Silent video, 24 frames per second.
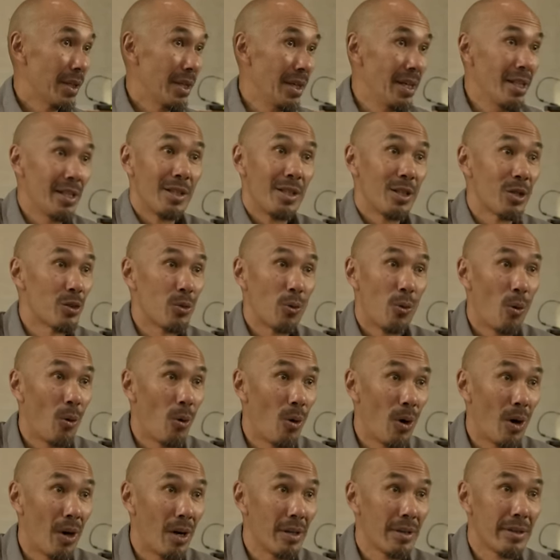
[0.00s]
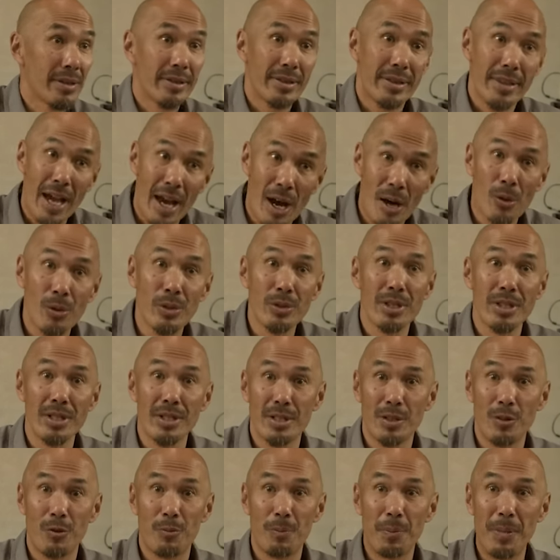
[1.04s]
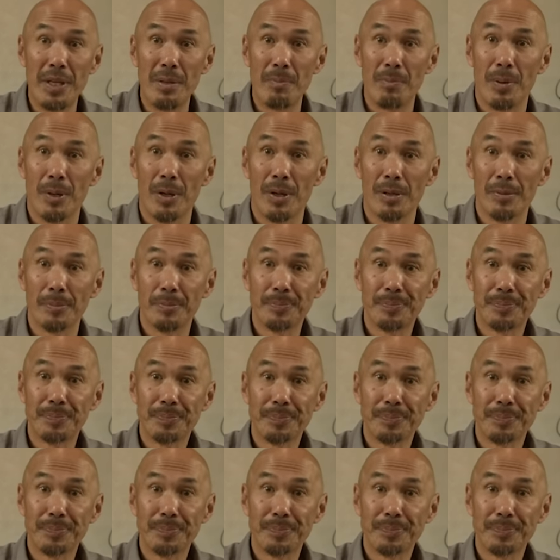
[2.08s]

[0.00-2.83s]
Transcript: in this war, thousands of people.